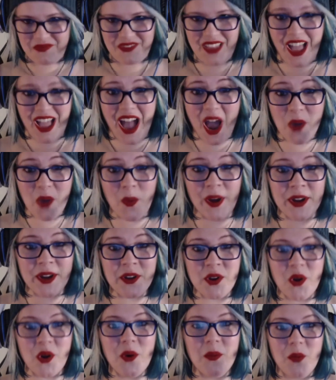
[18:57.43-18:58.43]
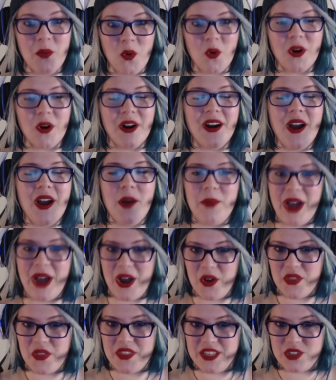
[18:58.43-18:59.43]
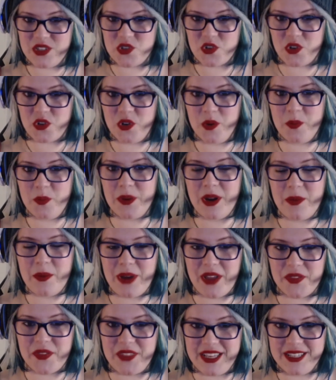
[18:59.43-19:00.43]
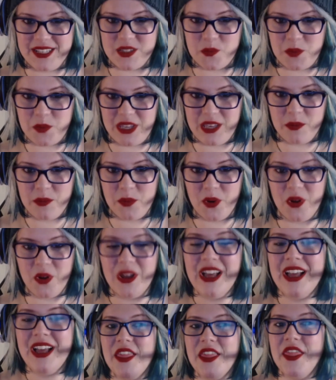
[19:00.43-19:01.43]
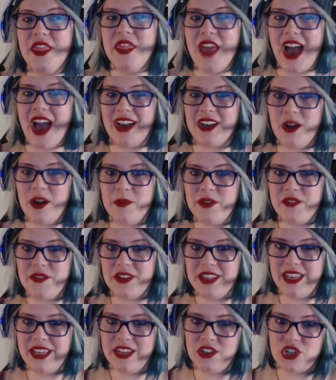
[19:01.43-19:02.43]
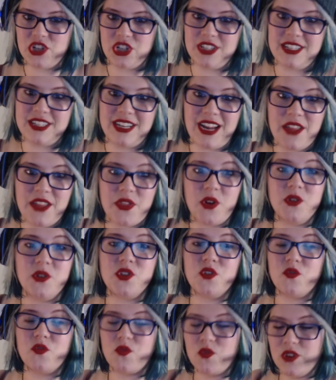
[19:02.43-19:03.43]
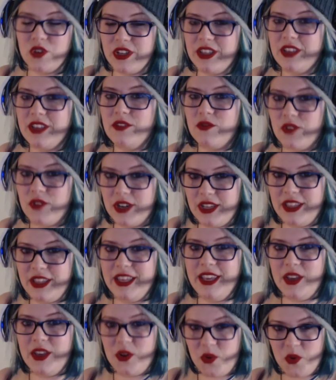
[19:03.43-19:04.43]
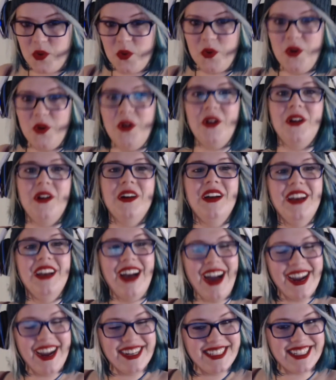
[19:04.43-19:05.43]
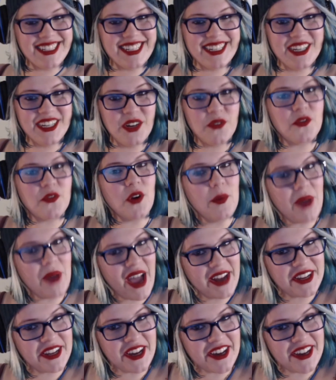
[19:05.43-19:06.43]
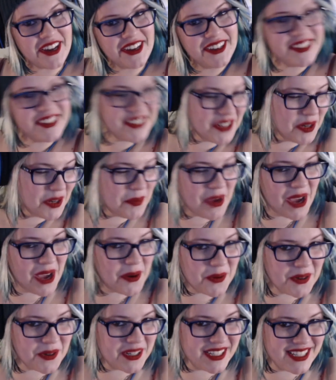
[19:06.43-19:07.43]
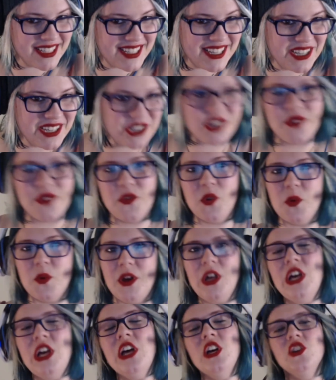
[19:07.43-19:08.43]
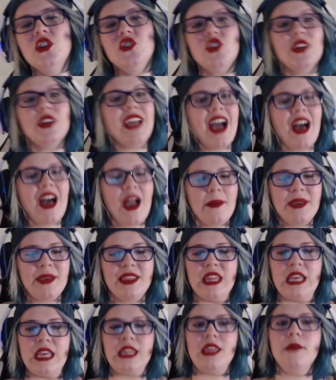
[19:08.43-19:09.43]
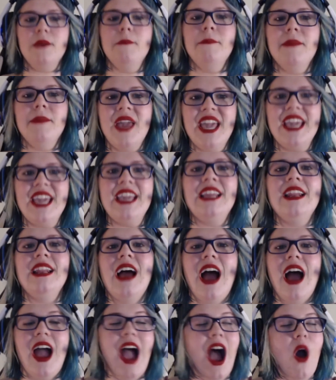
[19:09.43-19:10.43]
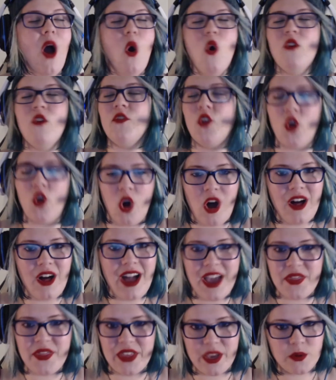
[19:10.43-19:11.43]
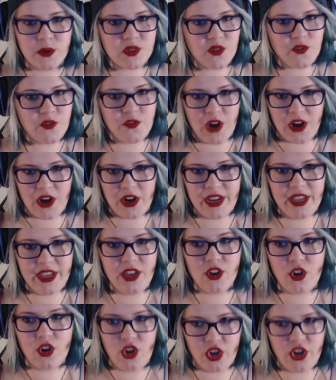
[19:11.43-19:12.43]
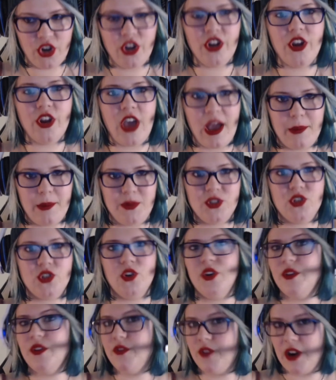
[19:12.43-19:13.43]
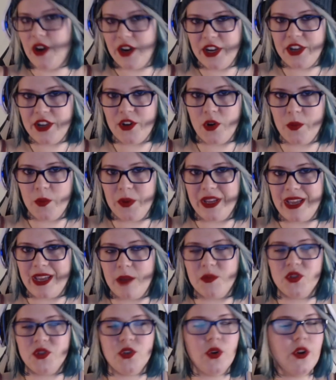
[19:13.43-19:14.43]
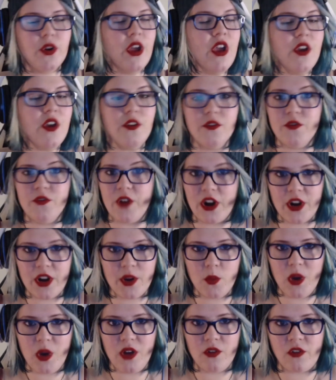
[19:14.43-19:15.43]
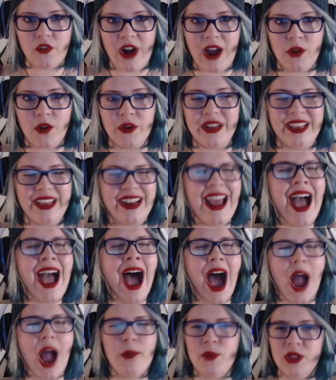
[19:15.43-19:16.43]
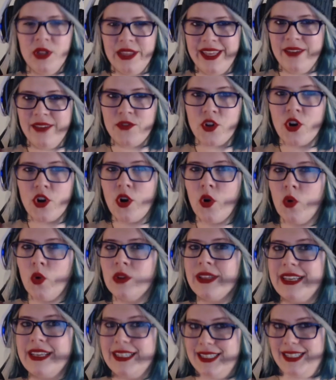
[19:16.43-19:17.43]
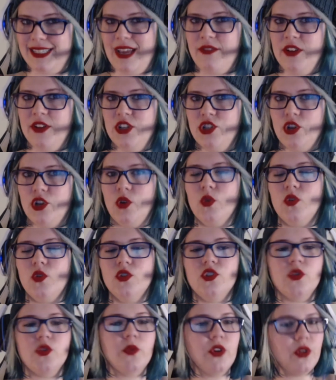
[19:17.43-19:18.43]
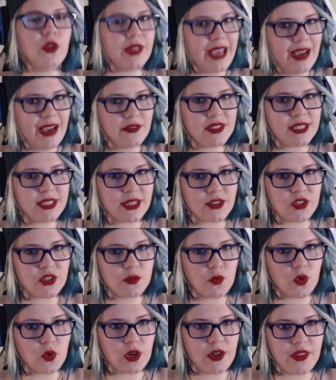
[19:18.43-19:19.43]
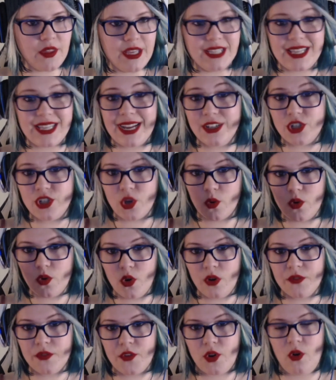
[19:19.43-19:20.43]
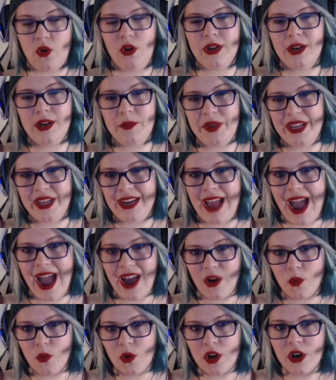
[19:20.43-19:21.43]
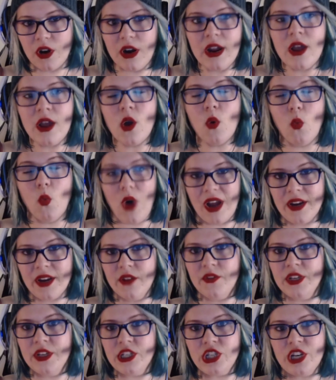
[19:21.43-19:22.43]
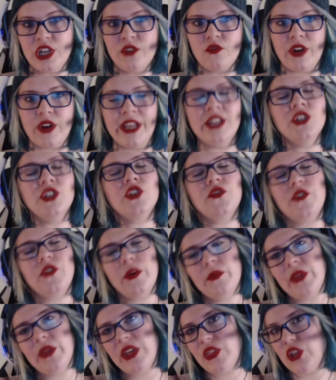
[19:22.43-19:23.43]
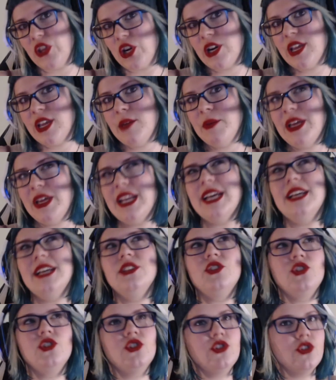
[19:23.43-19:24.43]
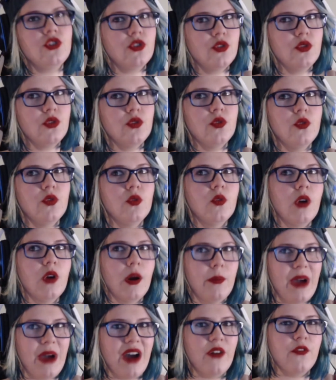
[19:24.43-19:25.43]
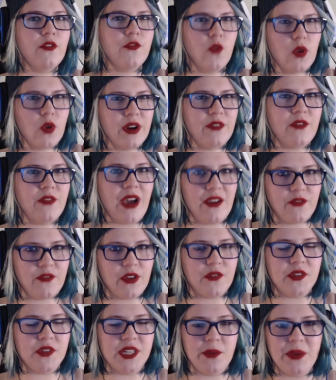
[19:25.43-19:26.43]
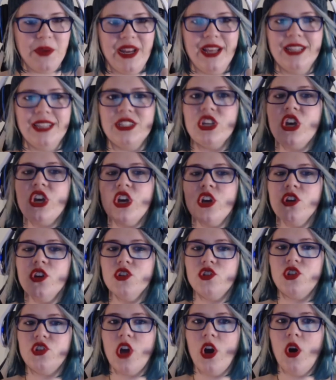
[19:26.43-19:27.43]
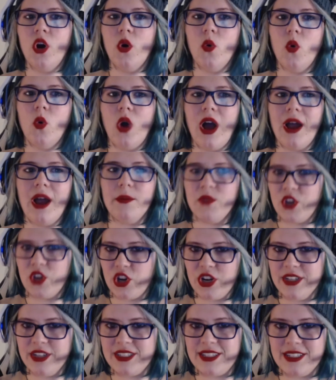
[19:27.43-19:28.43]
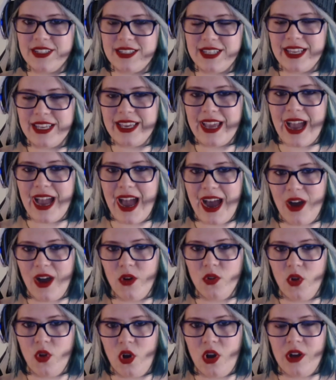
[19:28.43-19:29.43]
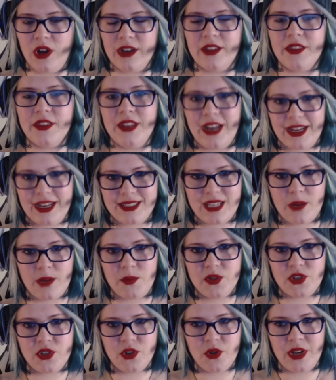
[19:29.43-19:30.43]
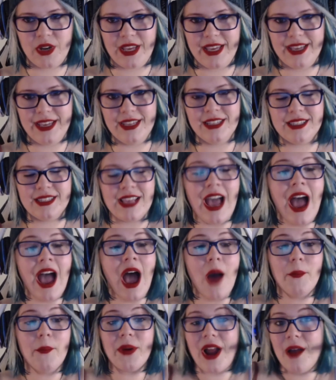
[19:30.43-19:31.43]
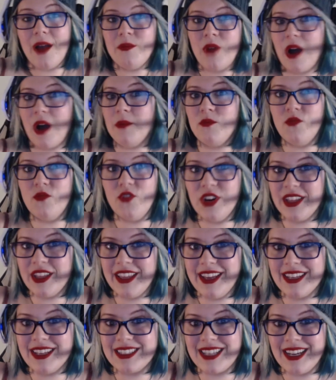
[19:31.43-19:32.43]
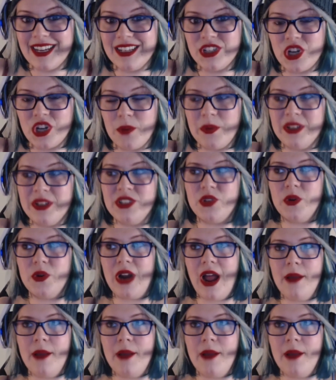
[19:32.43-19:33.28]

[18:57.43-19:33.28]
I want to know more about this group and about these people. That got me really interested. I thought it was a really, really cool idea for a bad guy, or a bad organization, if you will. So yeah, I mean, like, the main, overall, I think it was a very good episode, very good opening episode, very well-rounded. I believe there are only 7 total, so we only have 6 more of these. I don't know if they're all going to be an hour. WandaVision ranged from like 30 minutes to about 45, 50 minutes. So I'm curious to see how long the next episode is, but I'm really excited to jump into it.